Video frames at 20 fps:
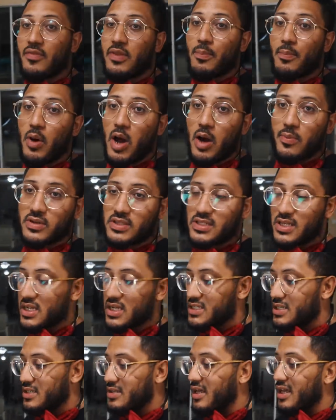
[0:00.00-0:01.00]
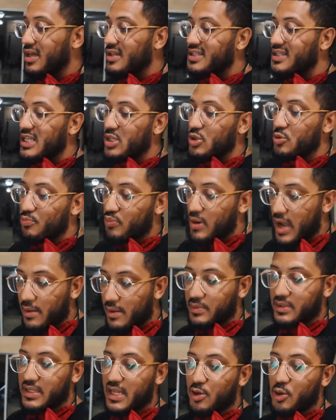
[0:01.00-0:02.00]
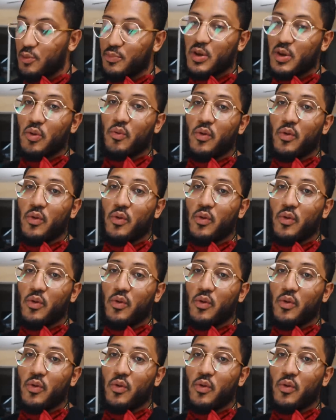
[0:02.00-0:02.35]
of the barber session, then you're probably not gonna be